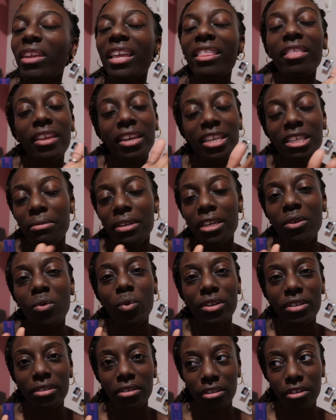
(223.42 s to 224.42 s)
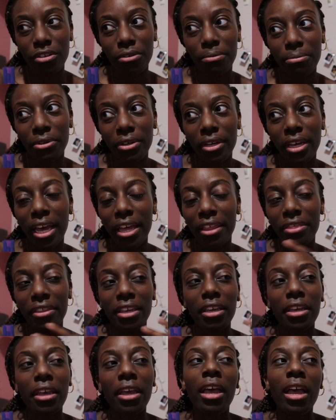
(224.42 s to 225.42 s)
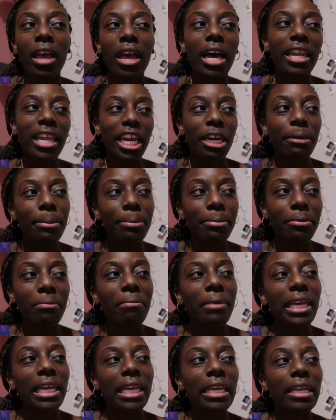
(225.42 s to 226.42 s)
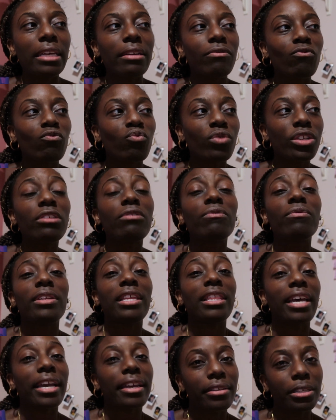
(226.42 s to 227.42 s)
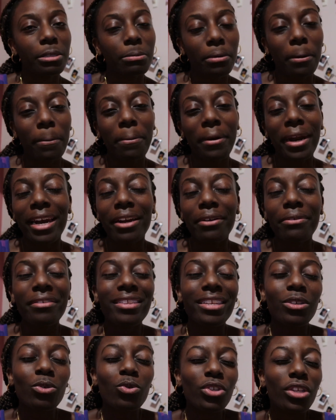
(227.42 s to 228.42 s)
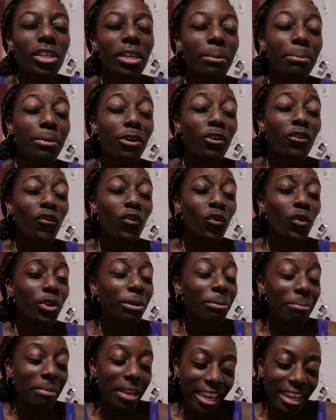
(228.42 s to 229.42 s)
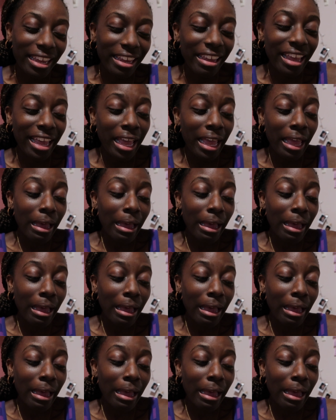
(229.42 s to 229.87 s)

And it doesn't mean it wasn't a good book. I think a lot of people may really, really like this book, but I don't think this was a book for me.